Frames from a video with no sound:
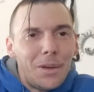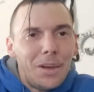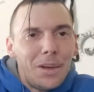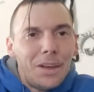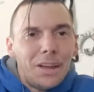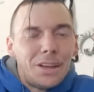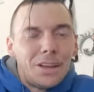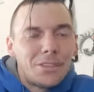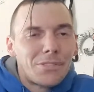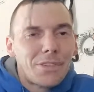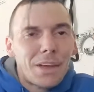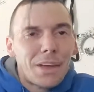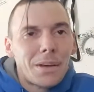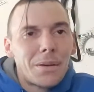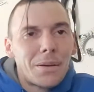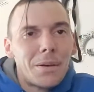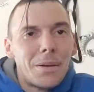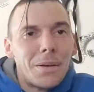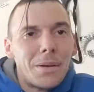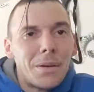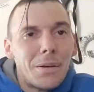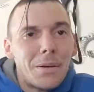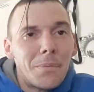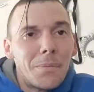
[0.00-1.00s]
He's like,
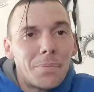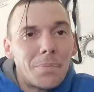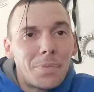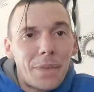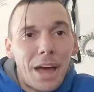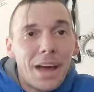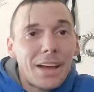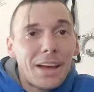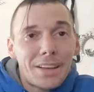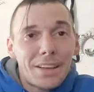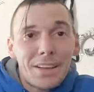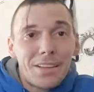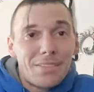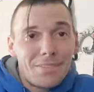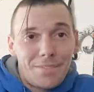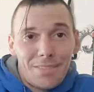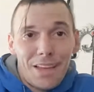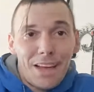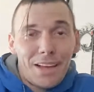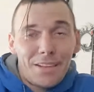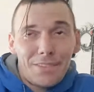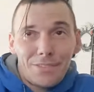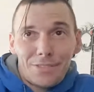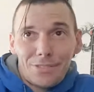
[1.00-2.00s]

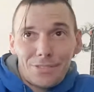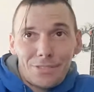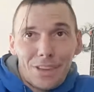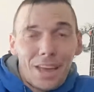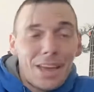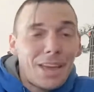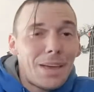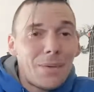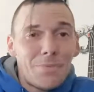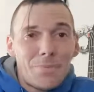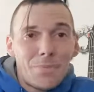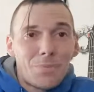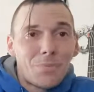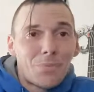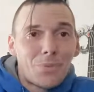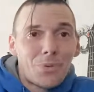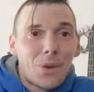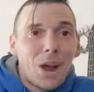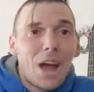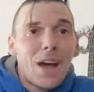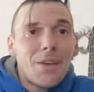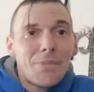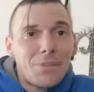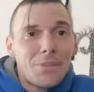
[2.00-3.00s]
that same
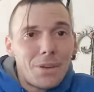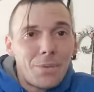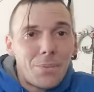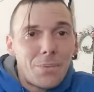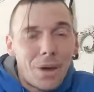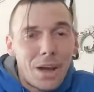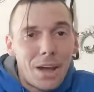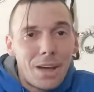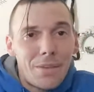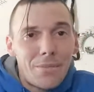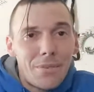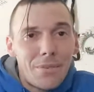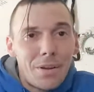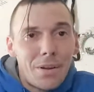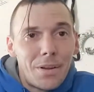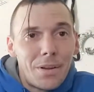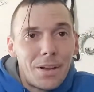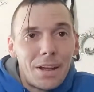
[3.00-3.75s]
gravity wave